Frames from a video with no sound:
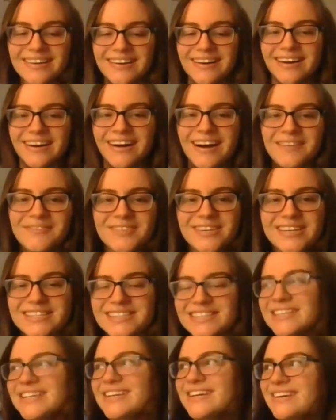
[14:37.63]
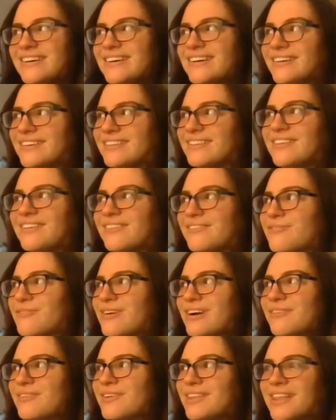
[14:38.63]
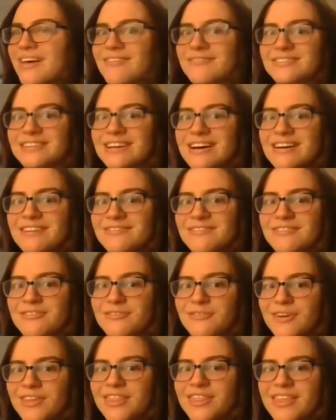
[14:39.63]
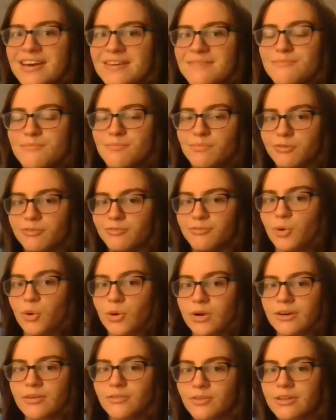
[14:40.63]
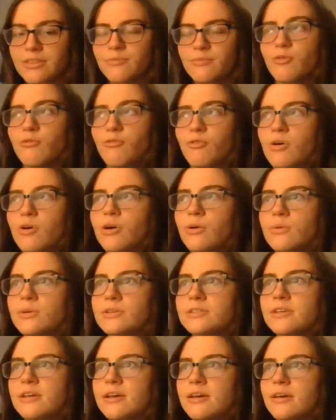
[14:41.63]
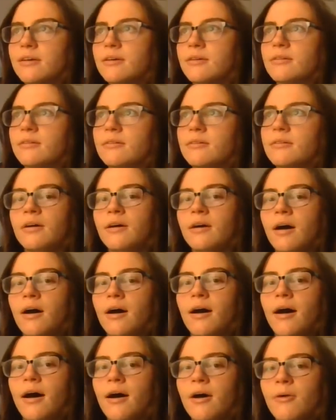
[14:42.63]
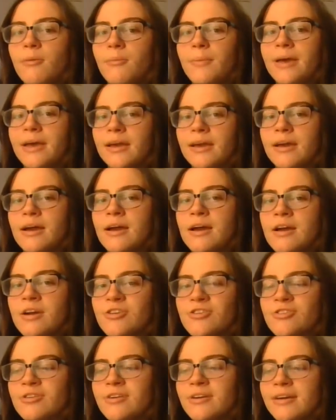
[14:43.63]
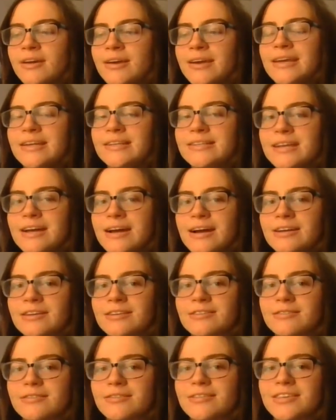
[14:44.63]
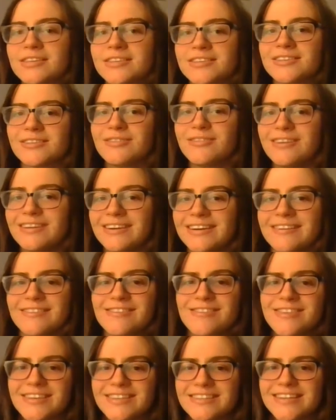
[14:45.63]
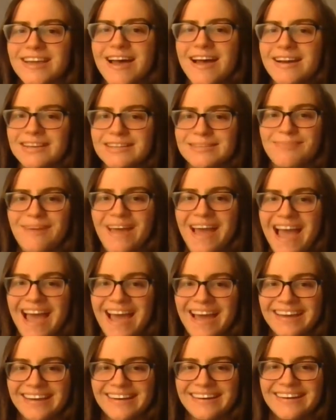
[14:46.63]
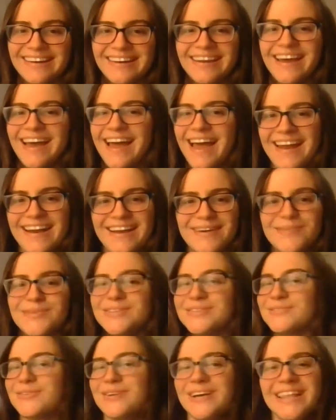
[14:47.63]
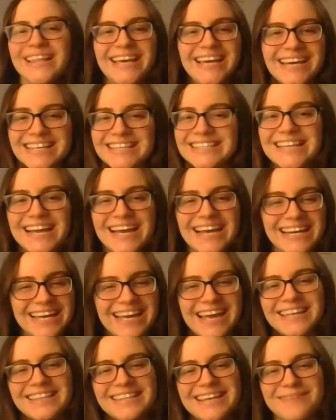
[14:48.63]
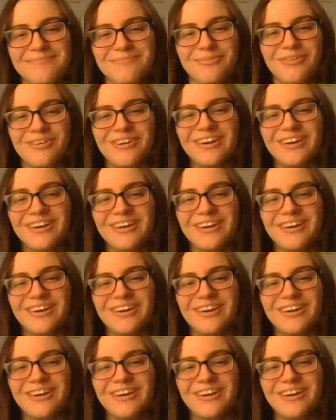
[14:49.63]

Obviously, where we left off with them before Rhythm of War was like, oh my gosh, he talked to the sword and she talked back. And it was really exciting at that point.